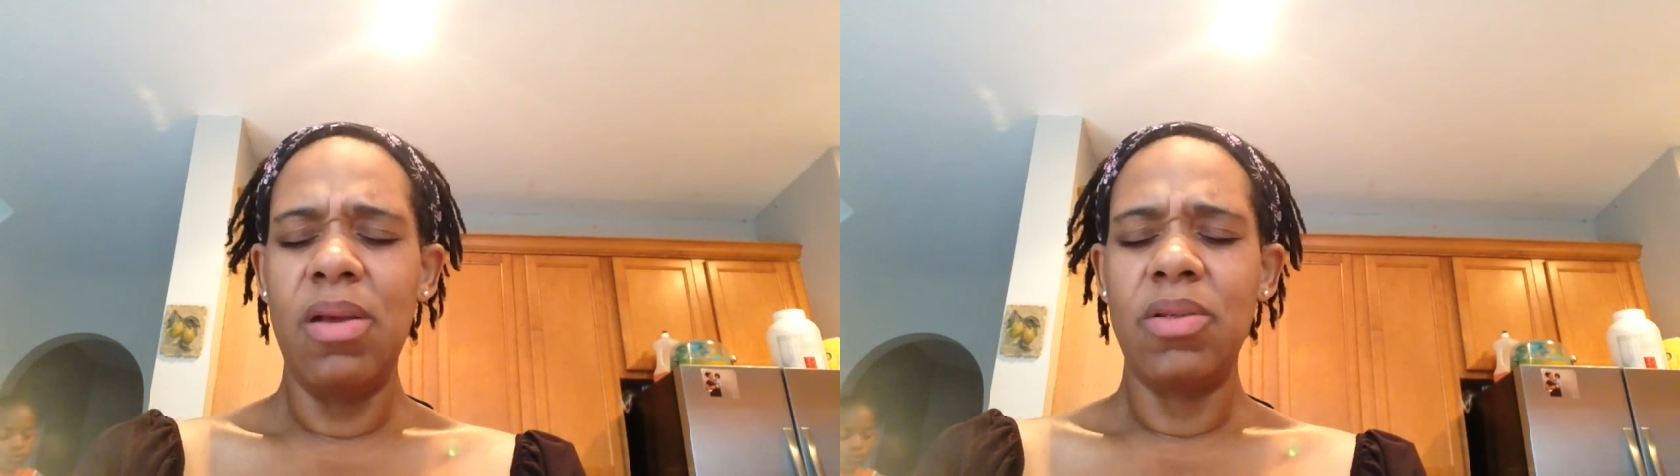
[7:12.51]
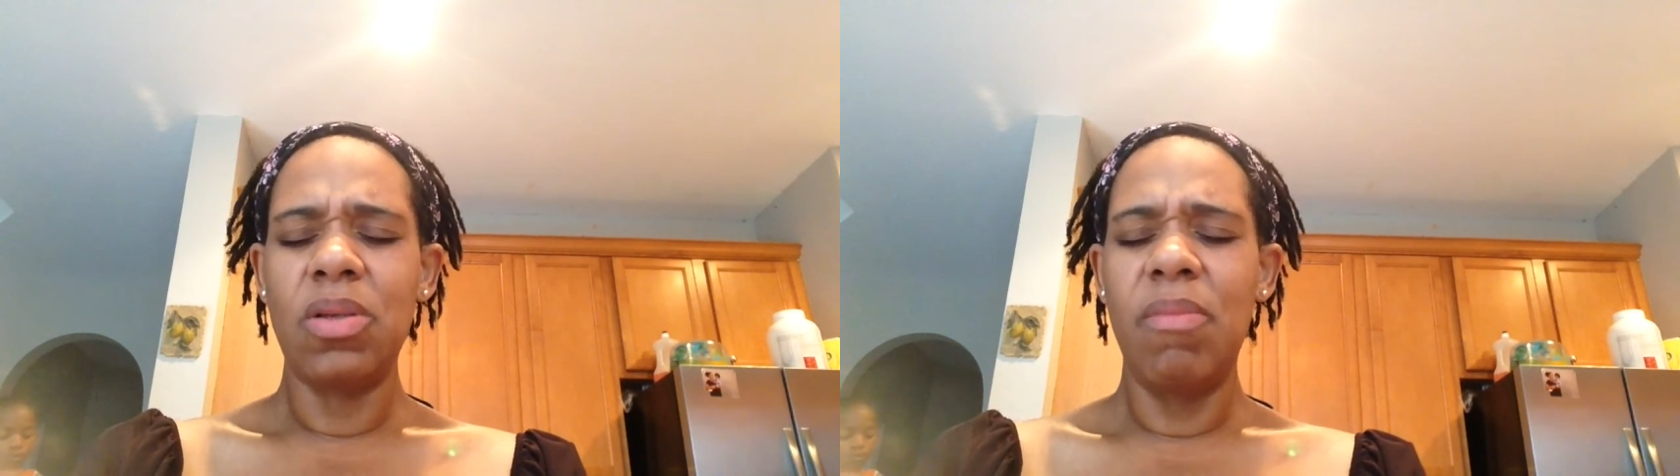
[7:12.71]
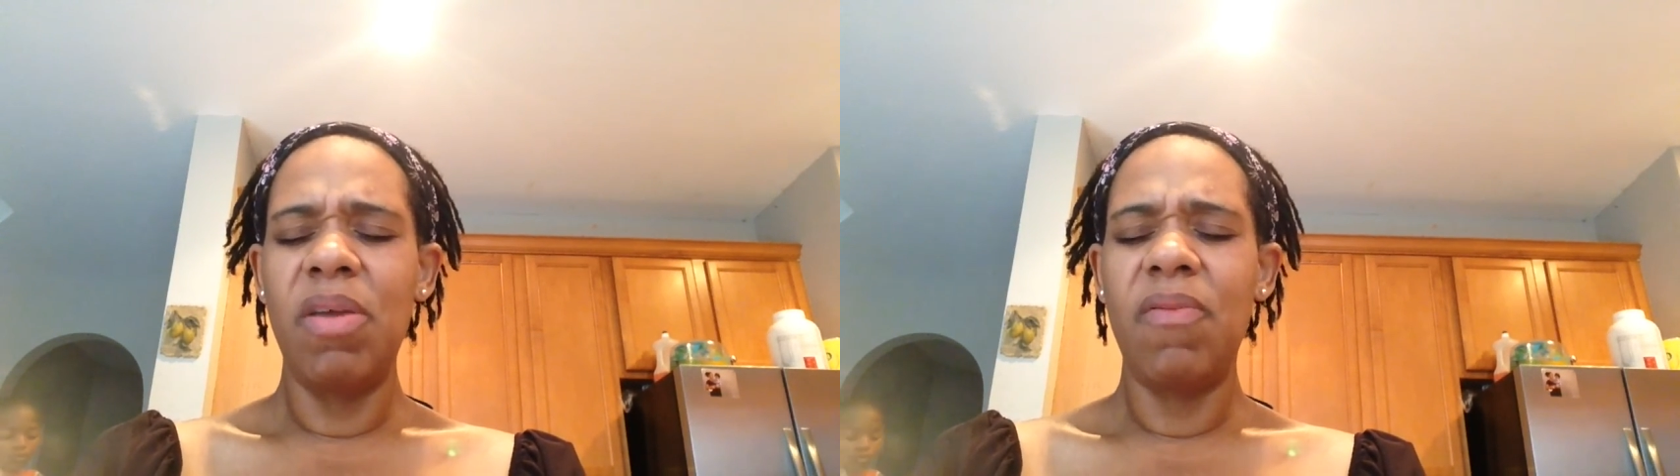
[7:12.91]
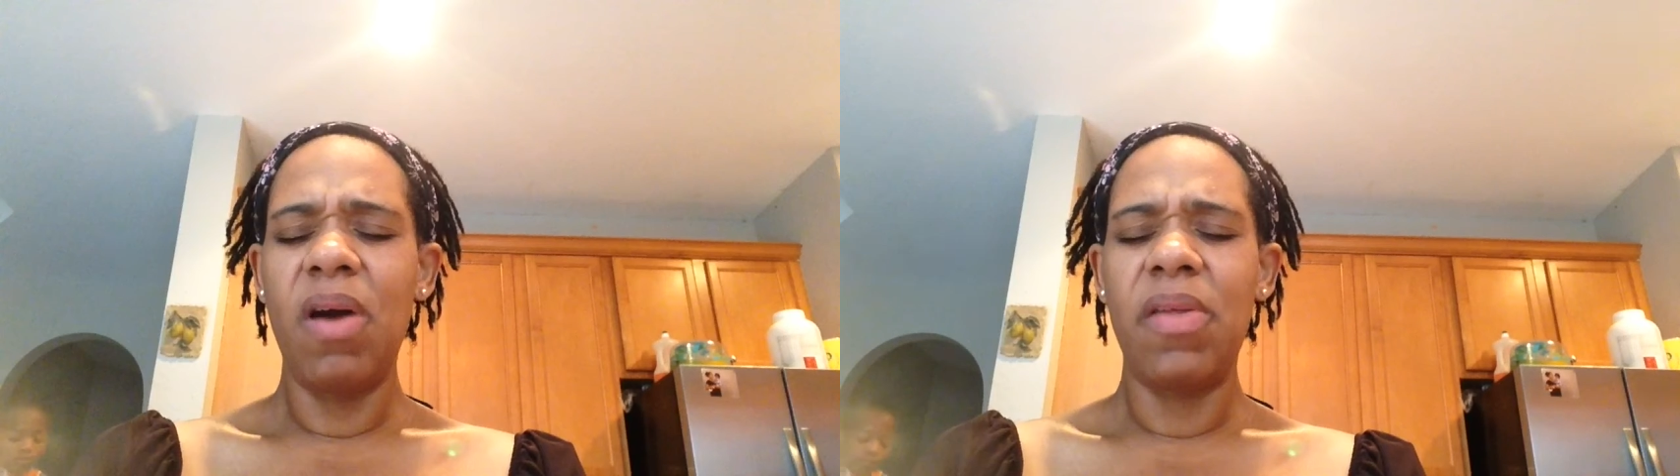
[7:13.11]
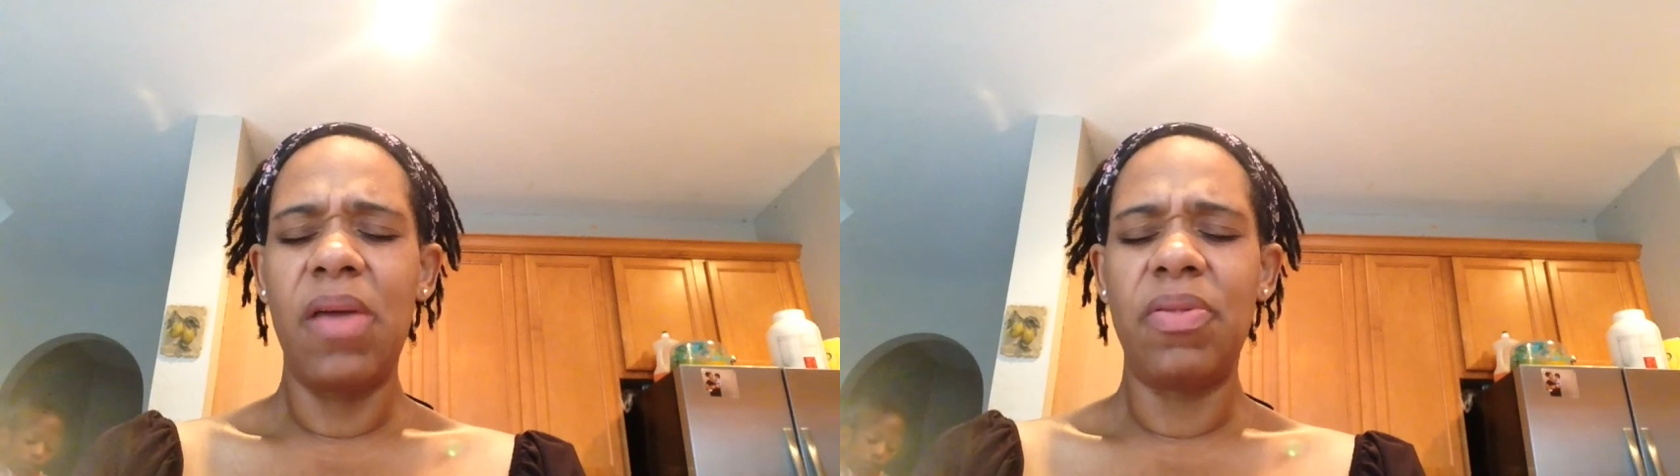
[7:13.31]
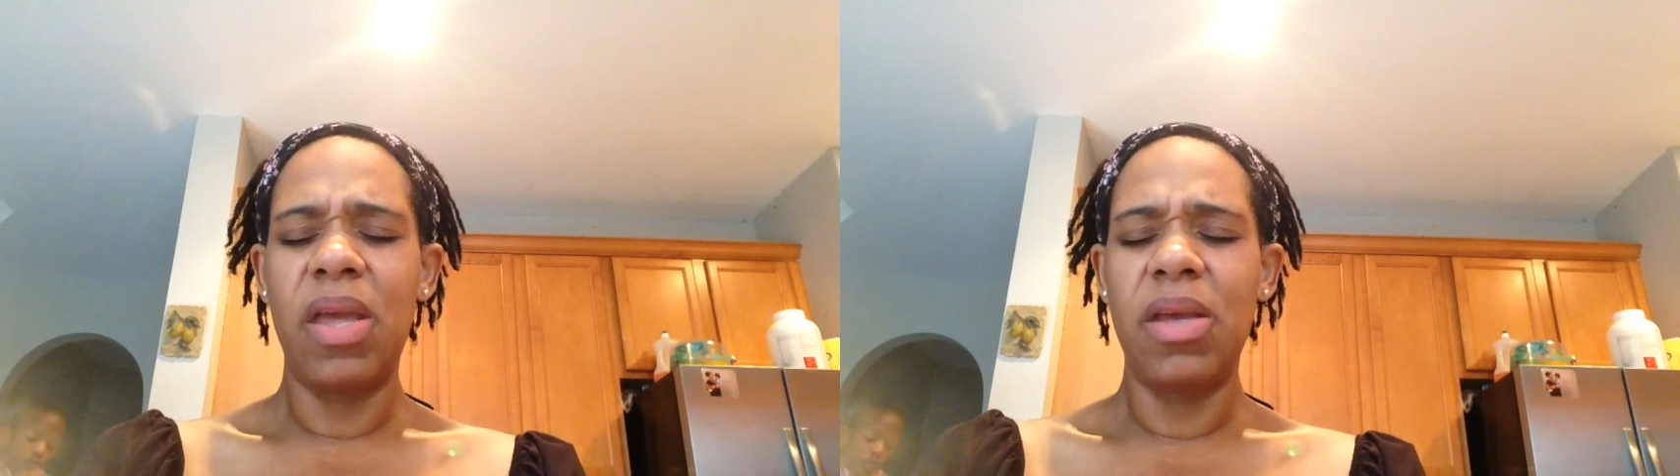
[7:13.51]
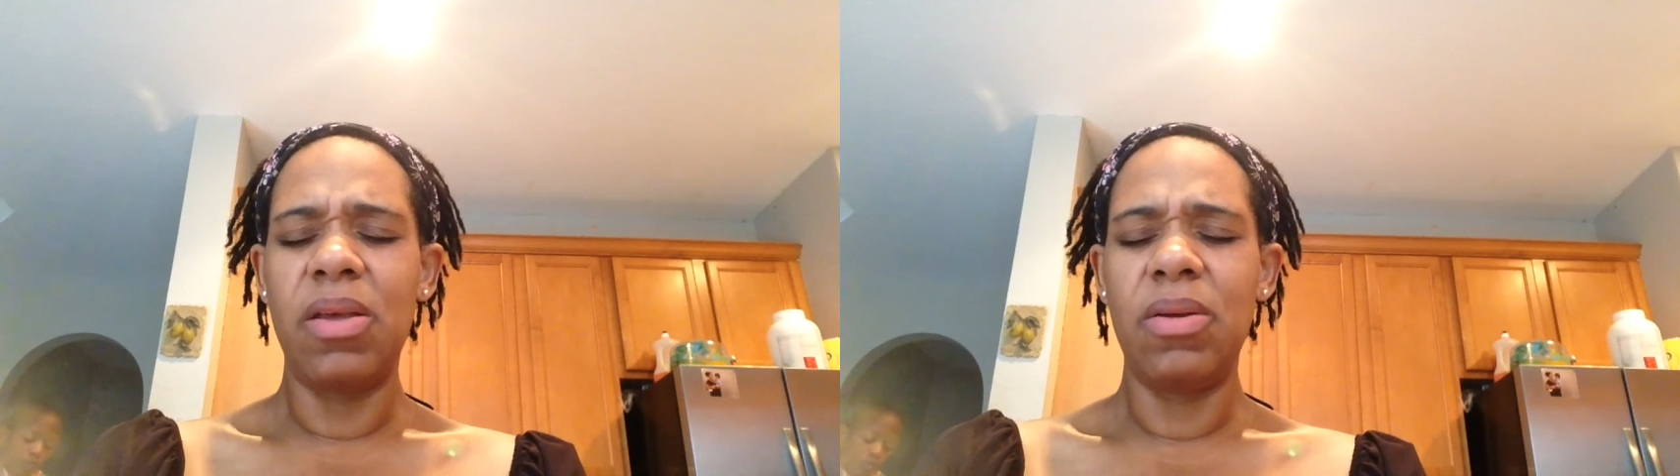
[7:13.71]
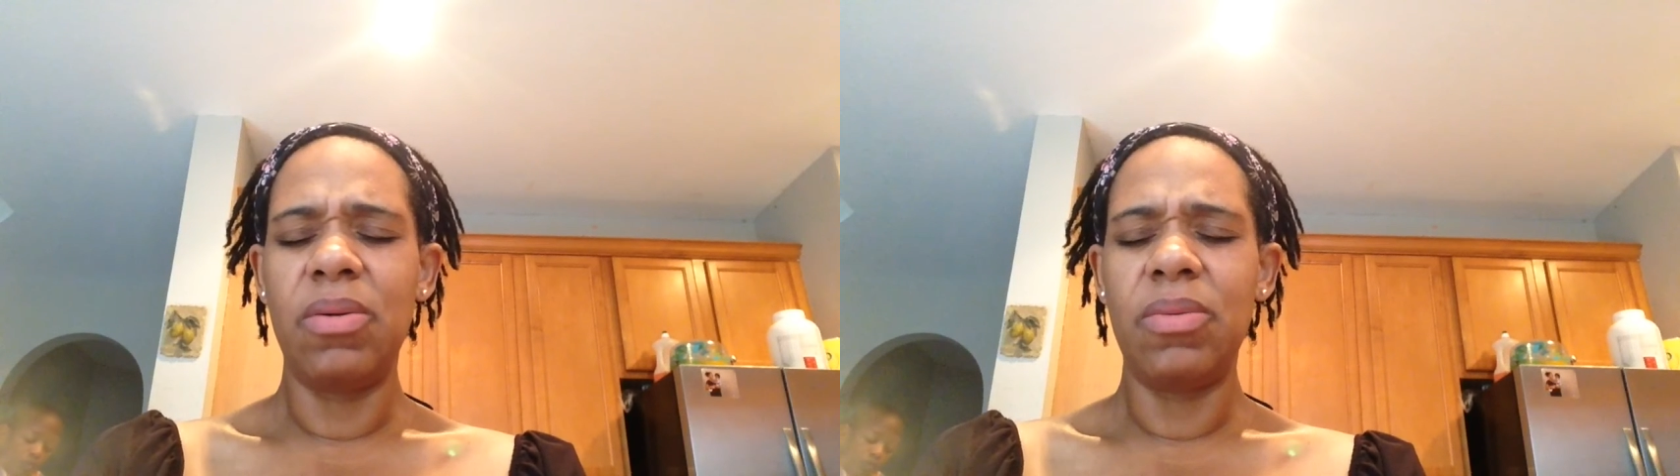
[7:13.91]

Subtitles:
So, Heavenly Father, I thank you.